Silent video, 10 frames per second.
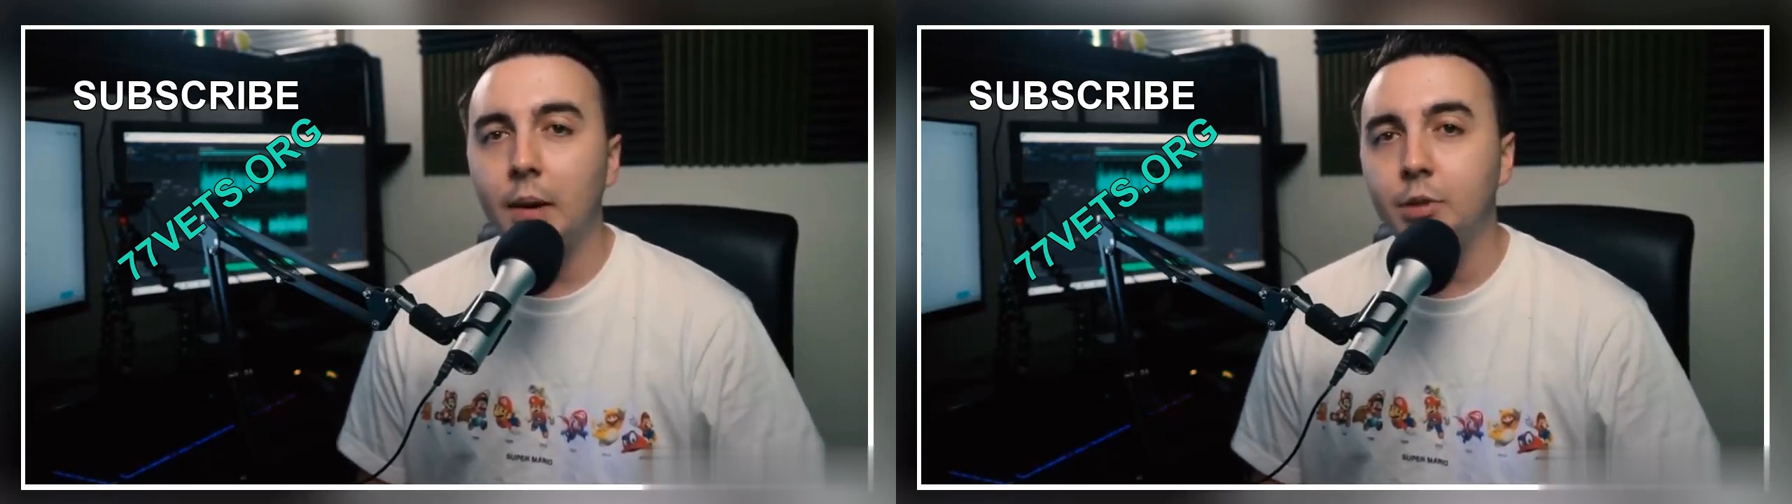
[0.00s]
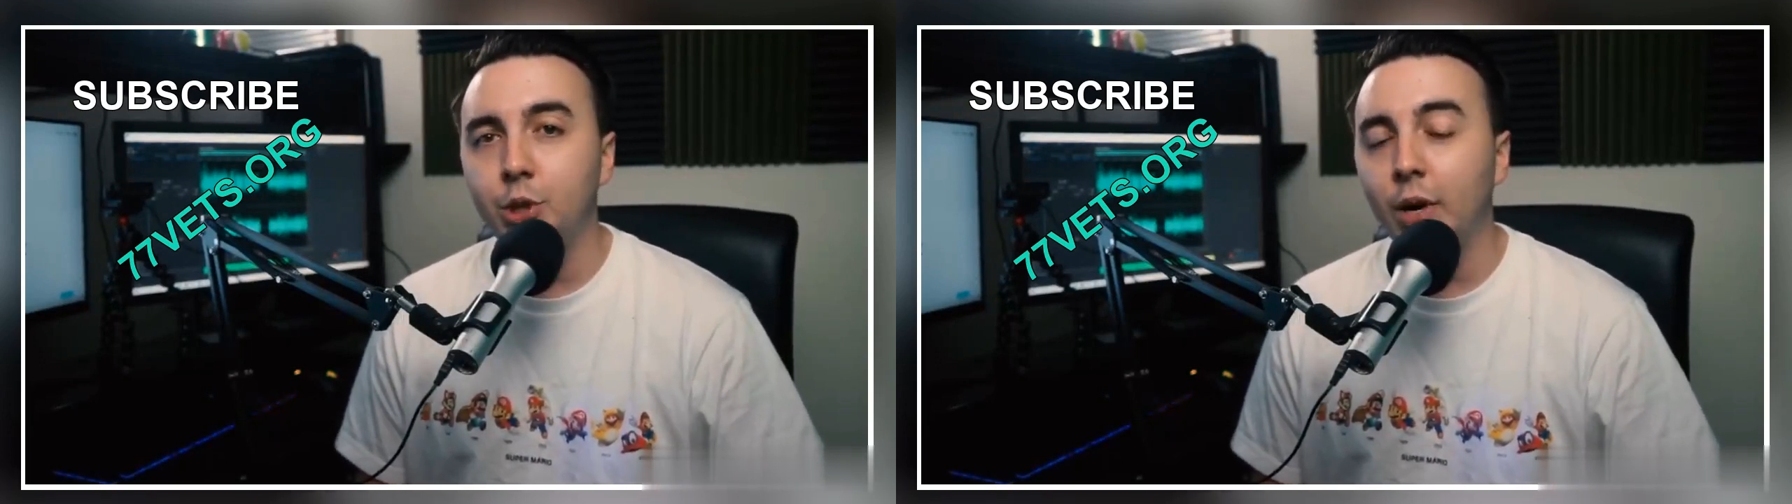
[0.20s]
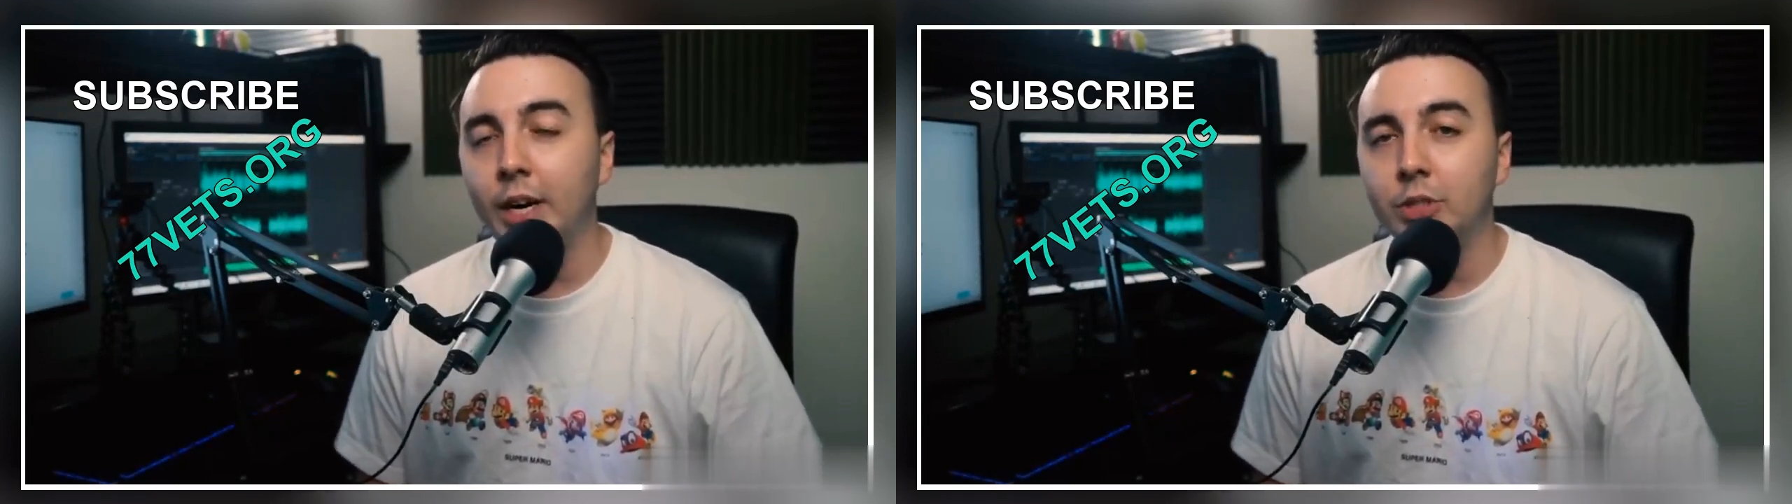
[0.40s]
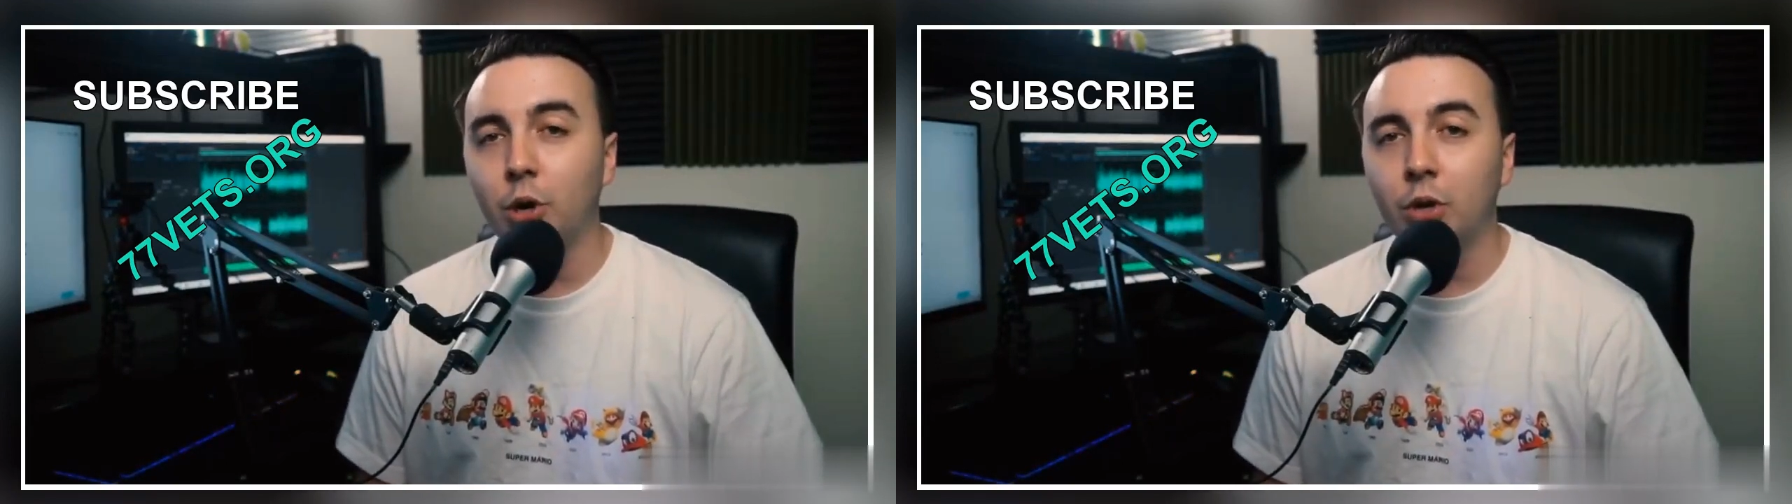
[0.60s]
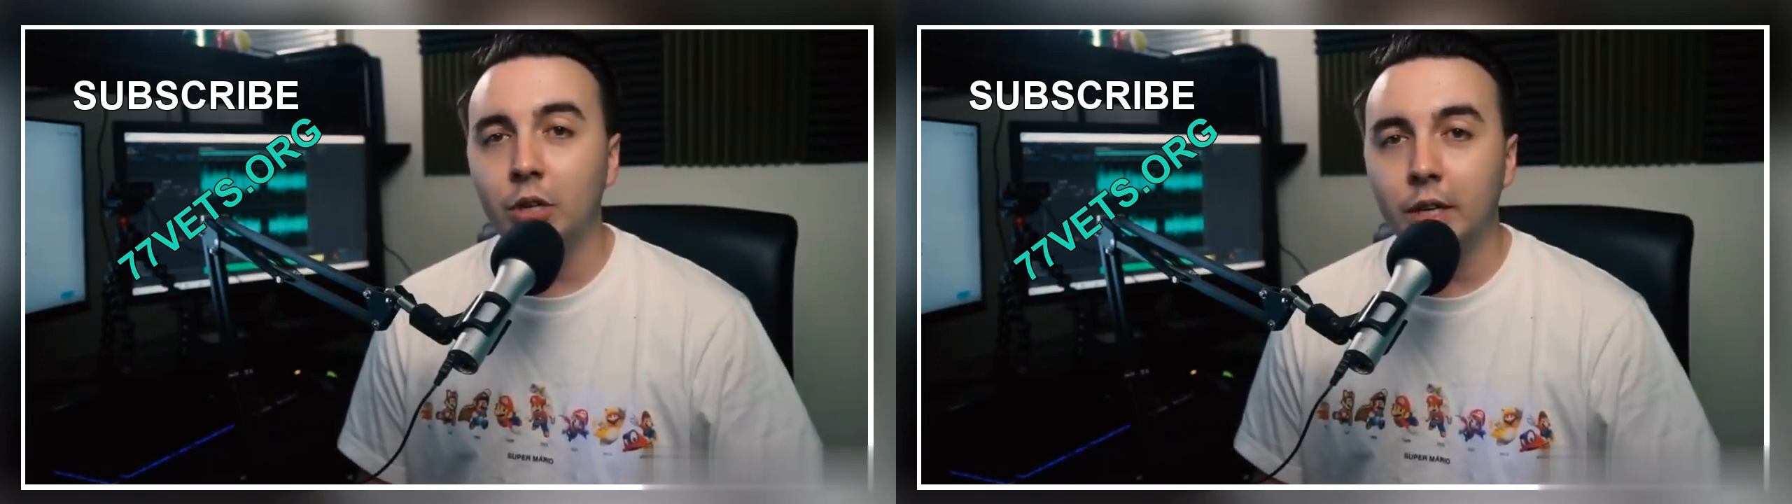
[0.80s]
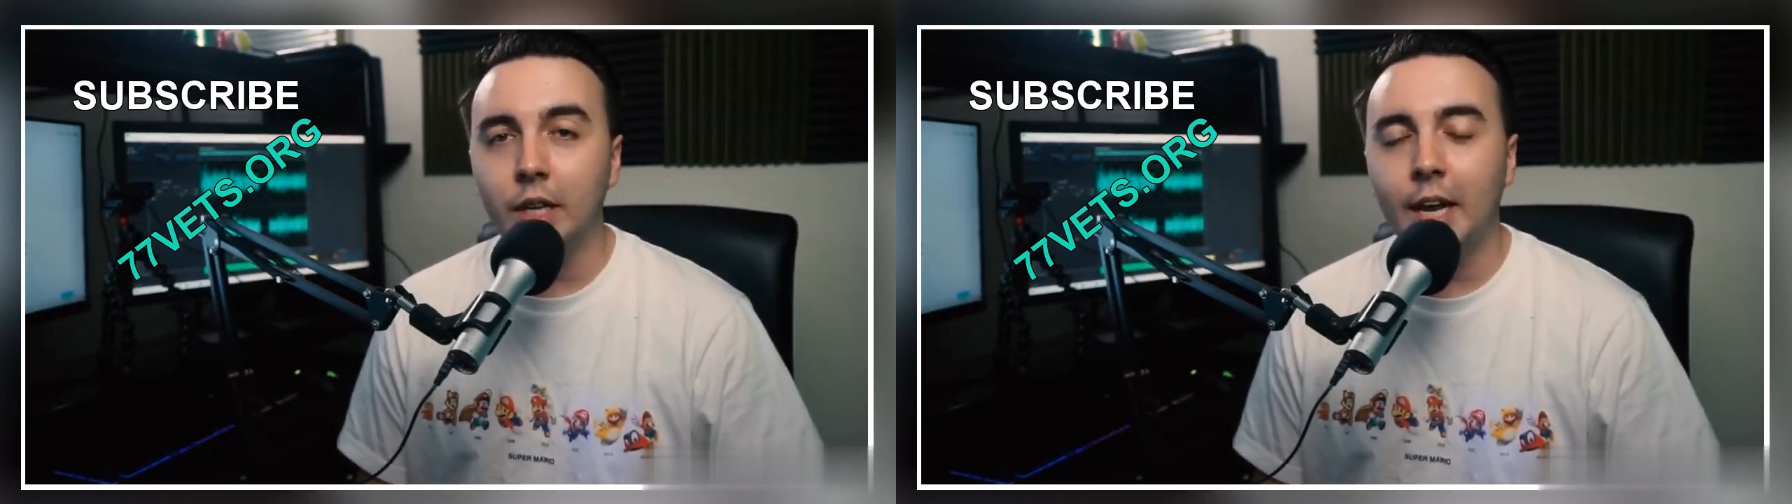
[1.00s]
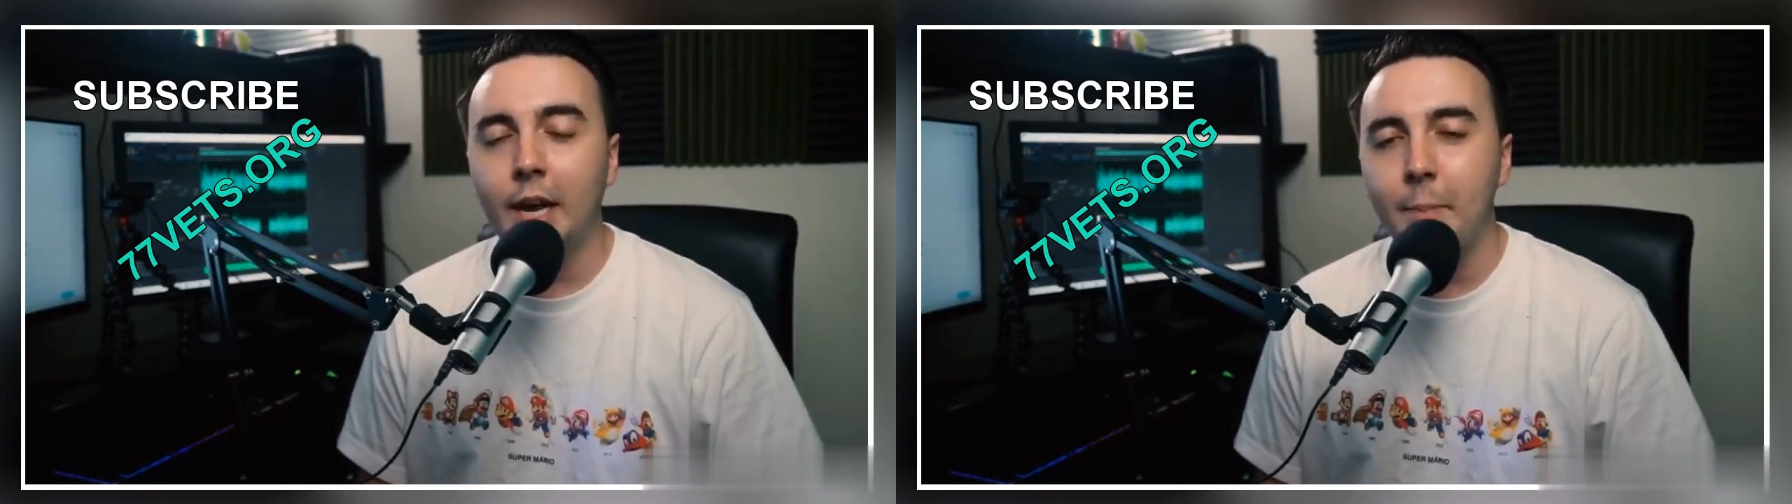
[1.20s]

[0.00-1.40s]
You guys are like,